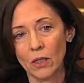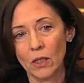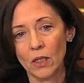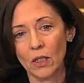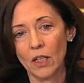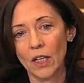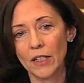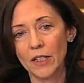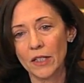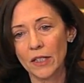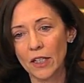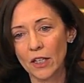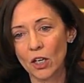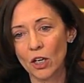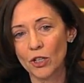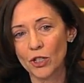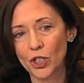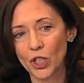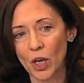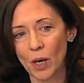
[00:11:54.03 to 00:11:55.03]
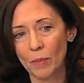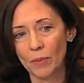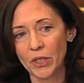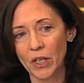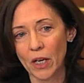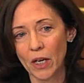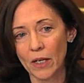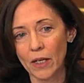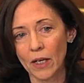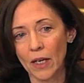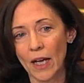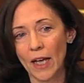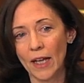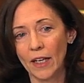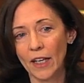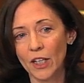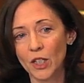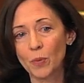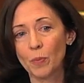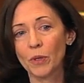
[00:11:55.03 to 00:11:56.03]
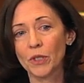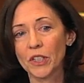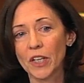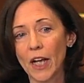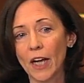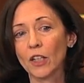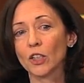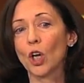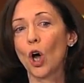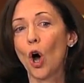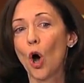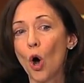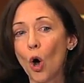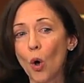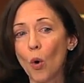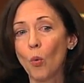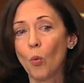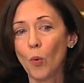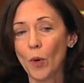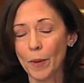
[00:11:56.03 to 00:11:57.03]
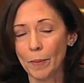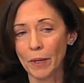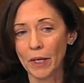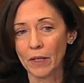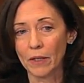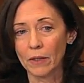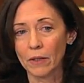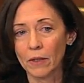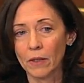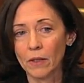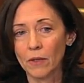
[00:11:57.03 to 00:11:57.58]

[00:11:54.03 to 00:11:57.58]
Let's get our job done, and let's protect all women